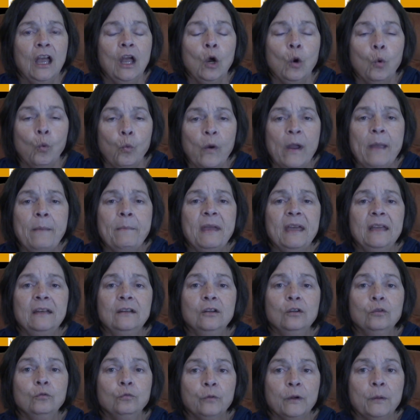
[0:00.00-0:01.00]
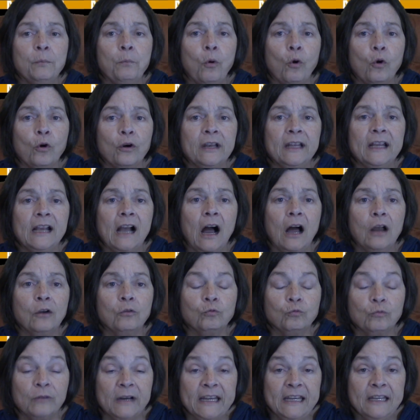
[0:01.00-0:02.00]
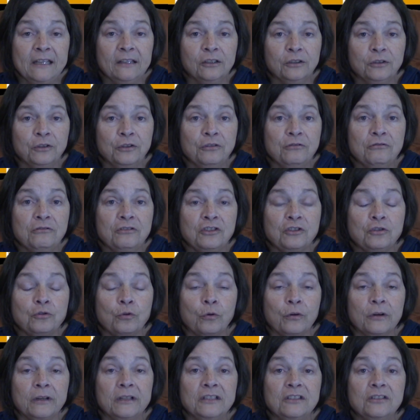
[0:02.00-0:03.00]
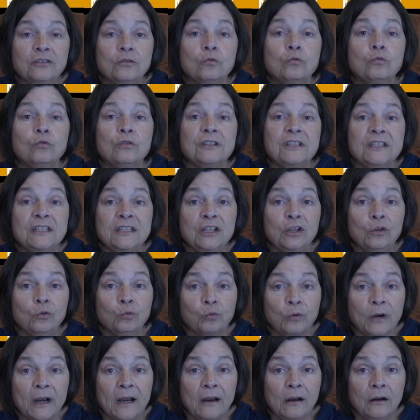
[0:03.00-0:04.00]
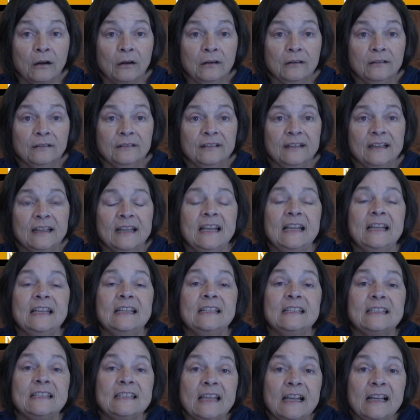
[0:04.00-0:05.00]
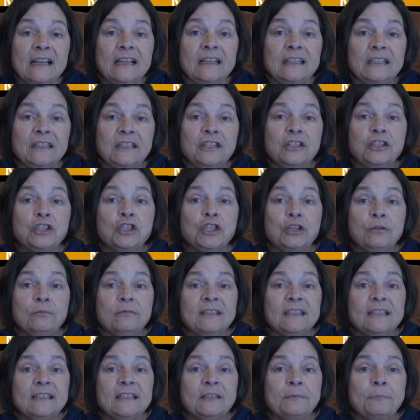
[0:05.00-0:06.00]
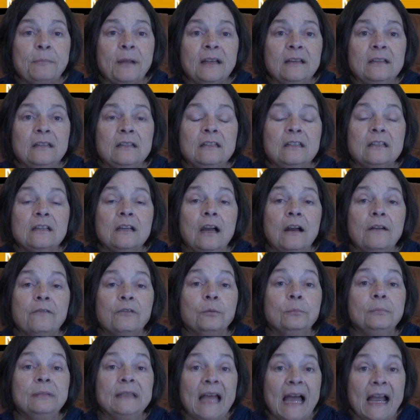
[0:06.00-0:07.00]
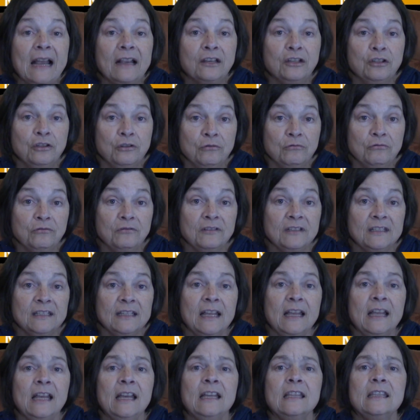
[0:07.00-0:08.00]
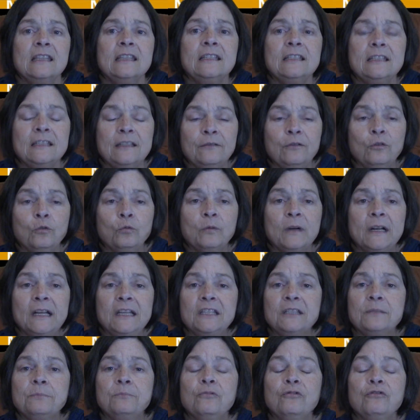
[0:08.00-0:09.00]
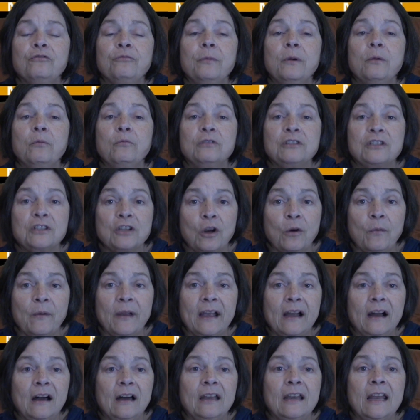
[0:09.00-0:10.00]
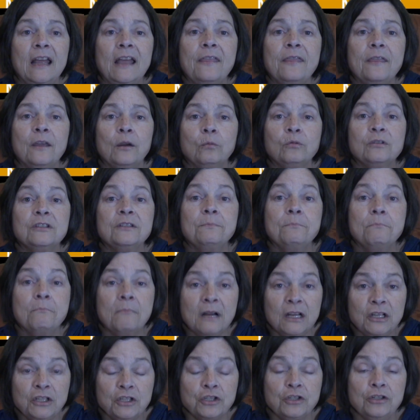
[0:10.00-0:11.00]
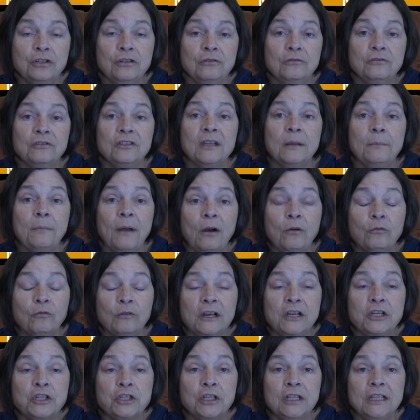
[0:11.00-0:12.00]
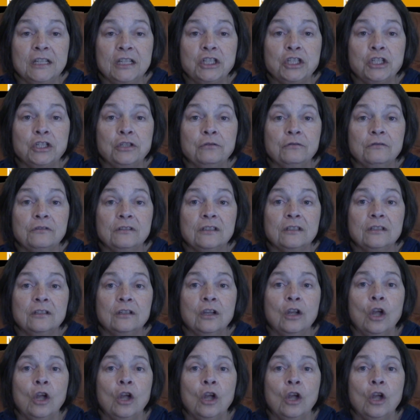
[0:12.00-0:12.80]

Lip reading: Women reporting on regular news stories were still rare. Second, she was expected to cover Black news. The civil rights movement was going on, and there was much news about racial issues.